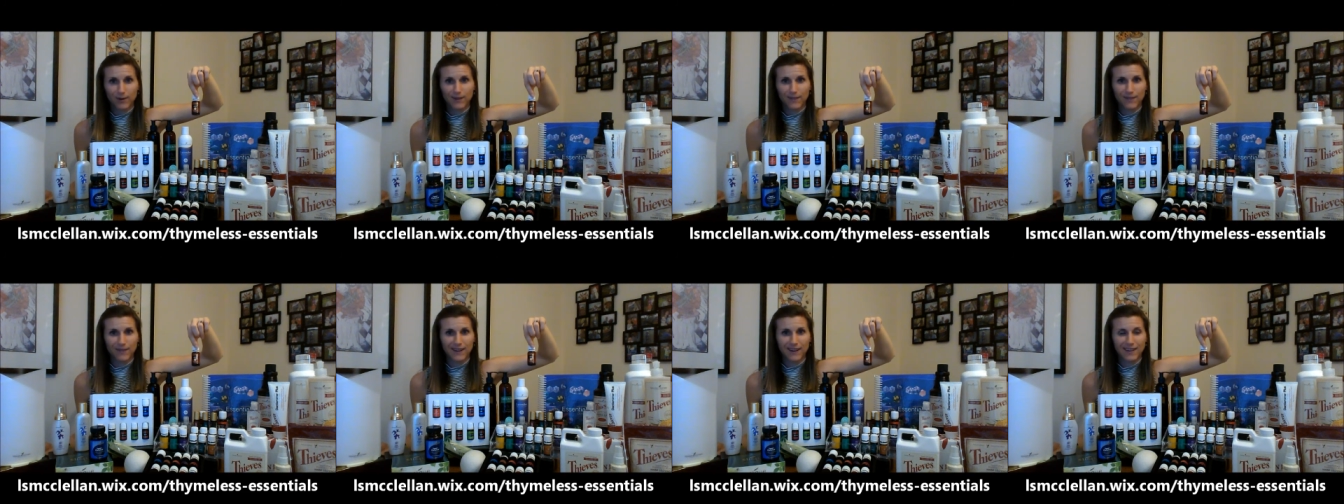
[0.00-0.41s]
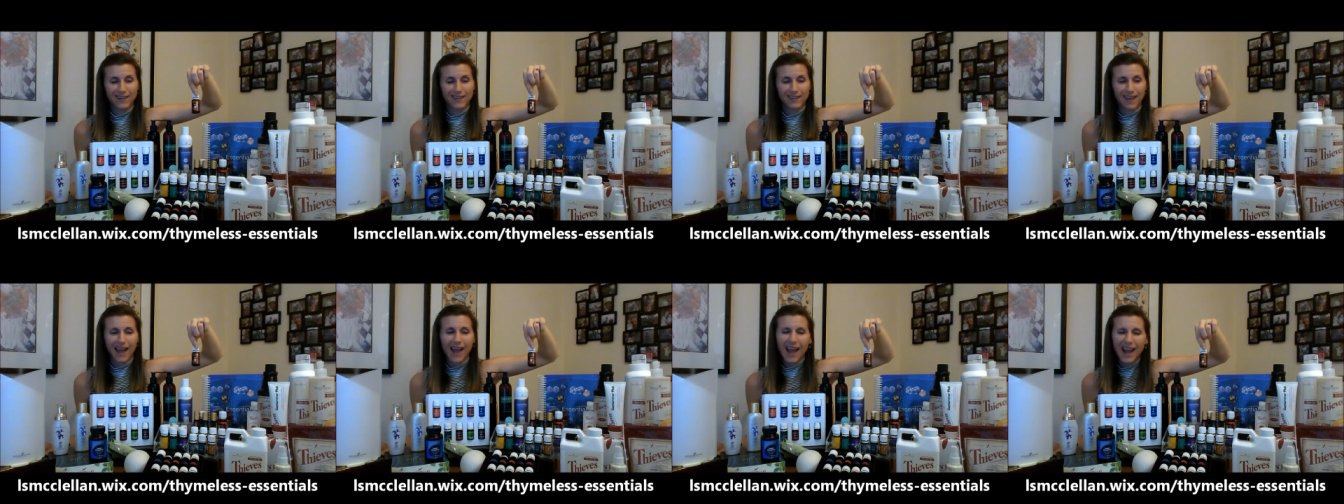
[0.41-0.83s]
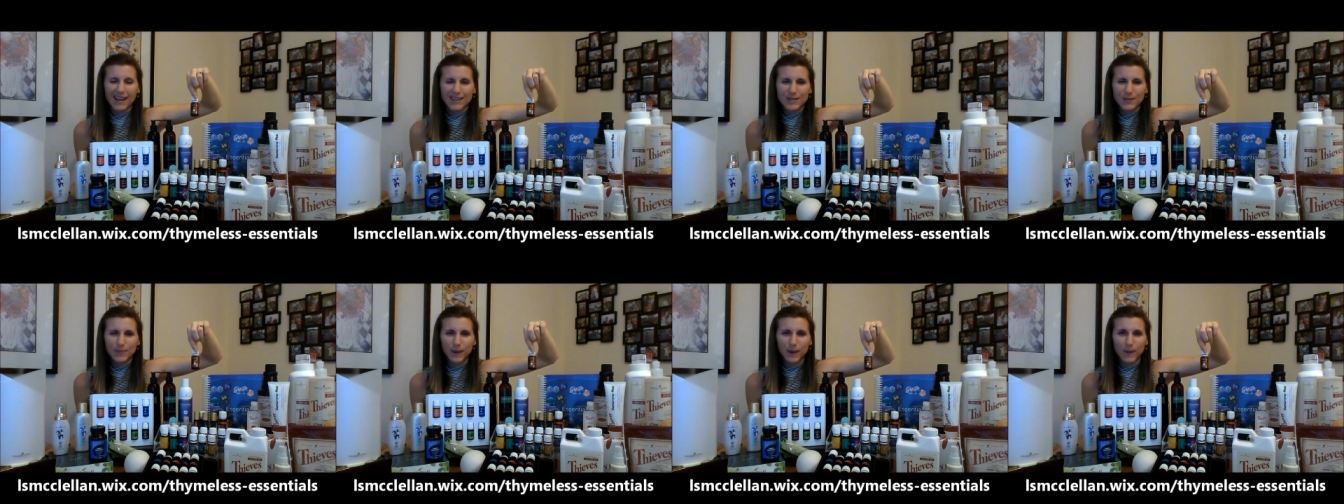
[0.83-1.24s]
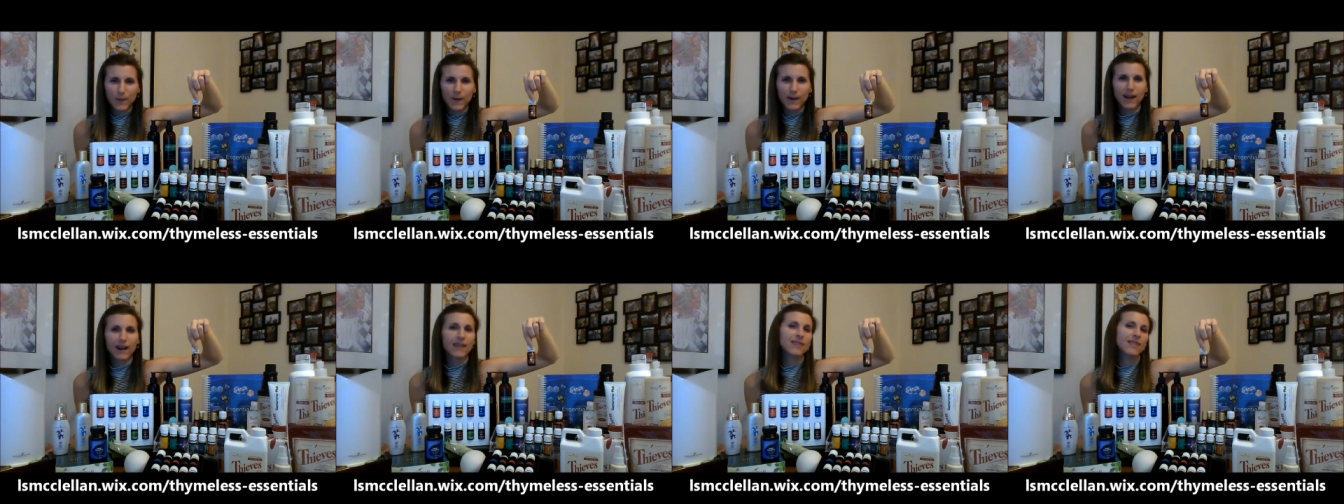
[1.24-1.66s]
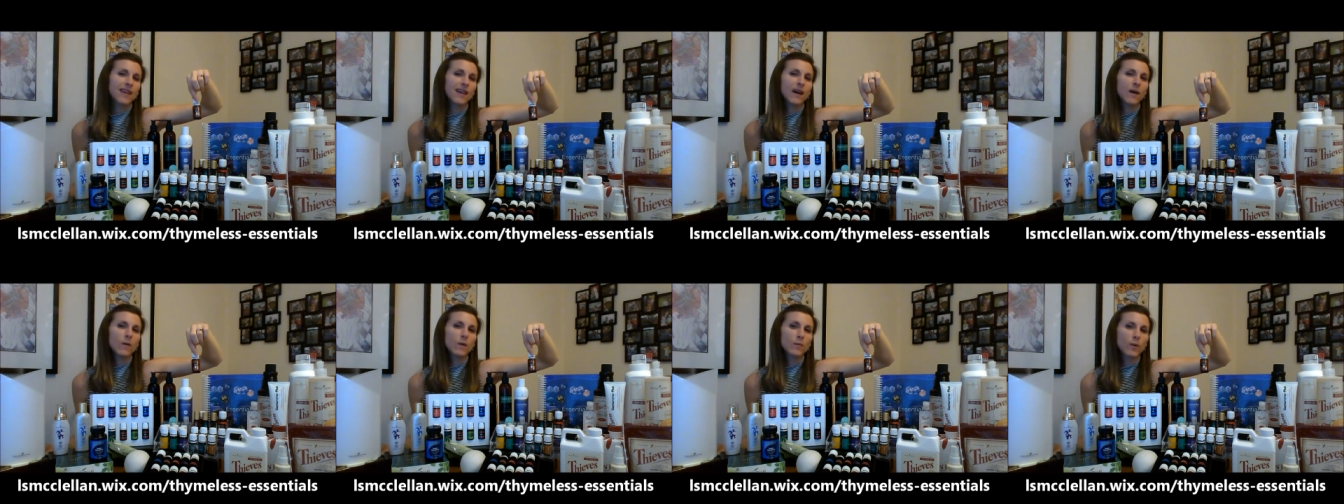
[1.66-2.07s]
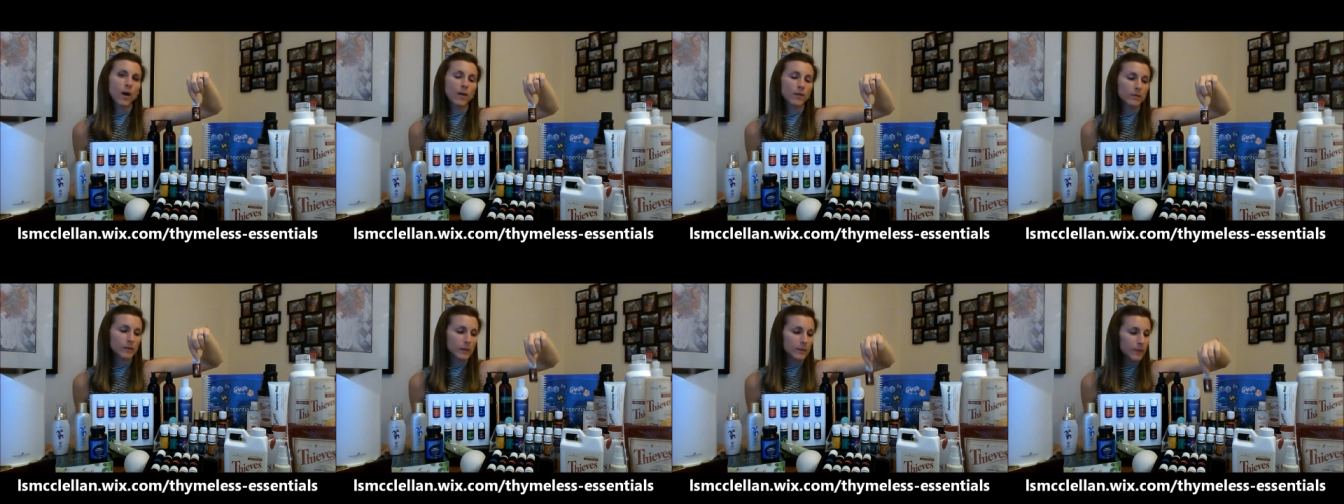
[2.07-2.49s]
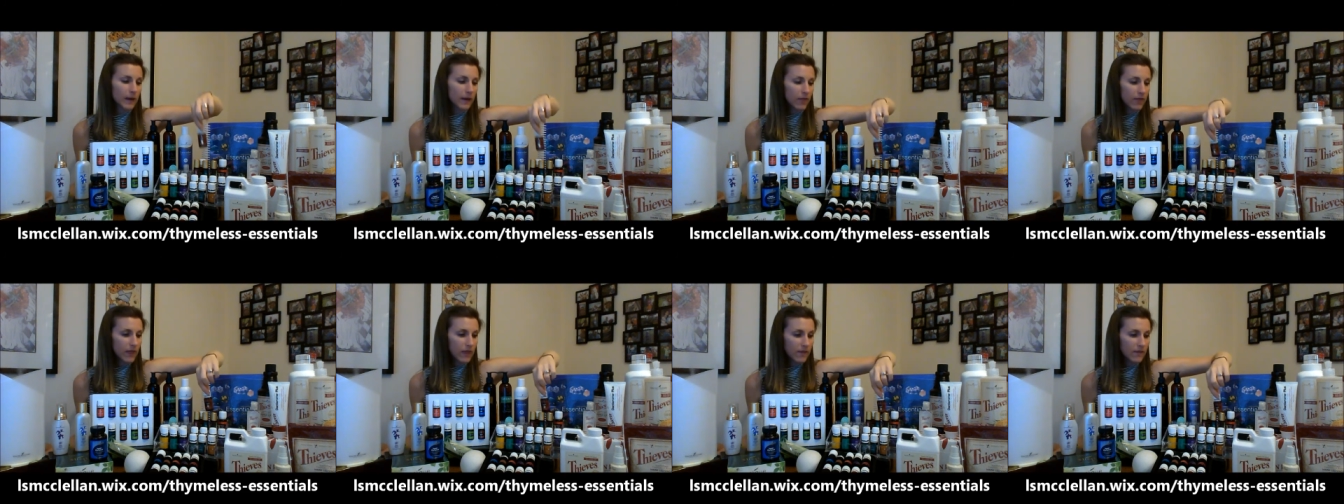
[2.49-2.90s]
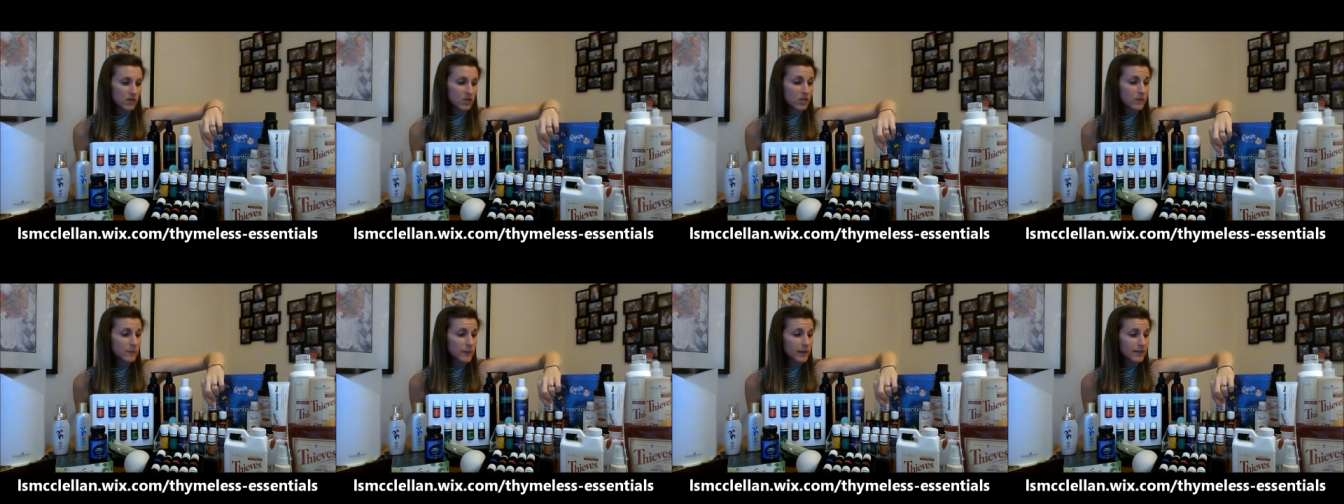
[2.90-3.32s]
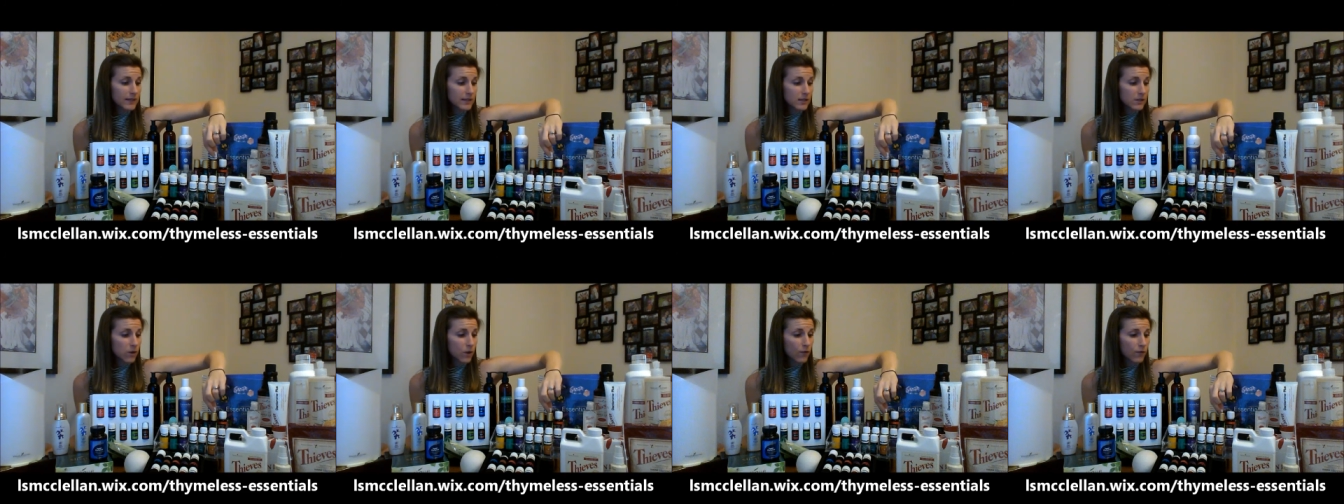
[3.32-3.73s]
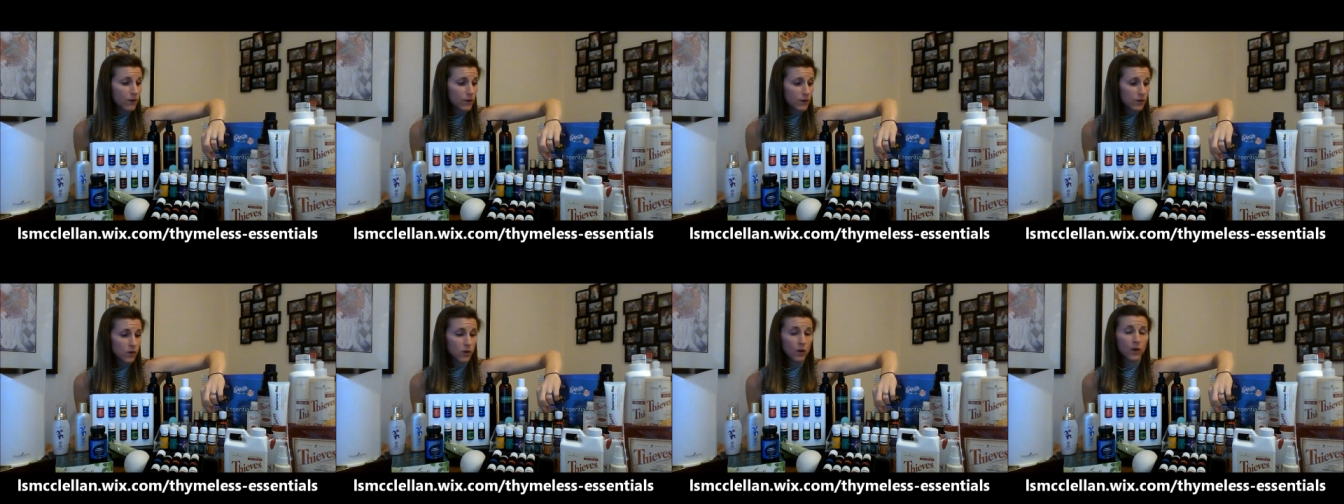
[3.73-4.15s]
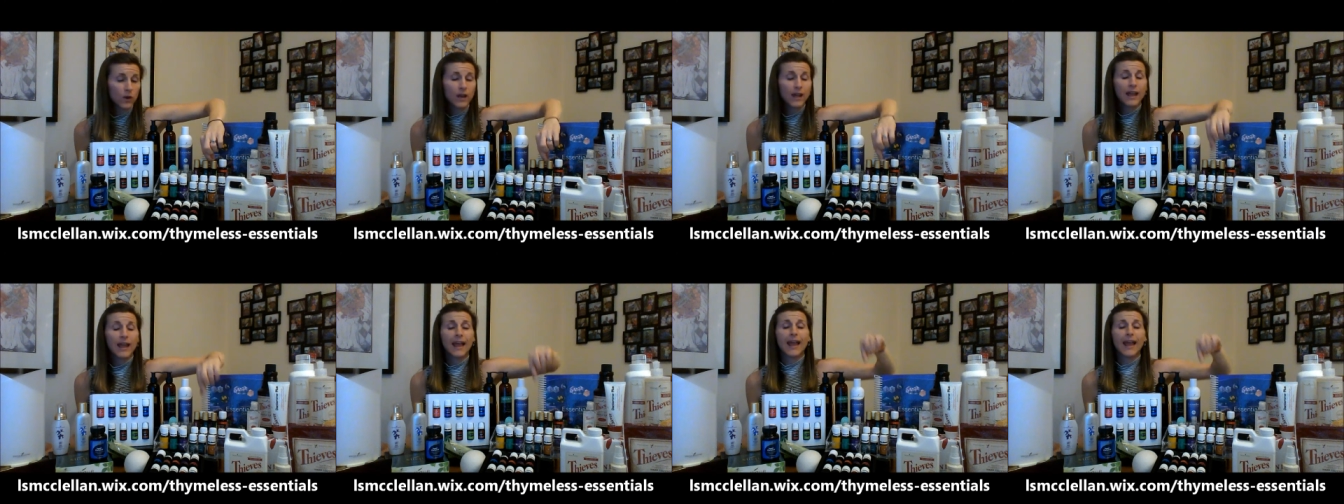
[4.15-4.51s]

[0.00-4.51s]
If I had to pick one, I think I would probably pick Thieves, just because it's so versatile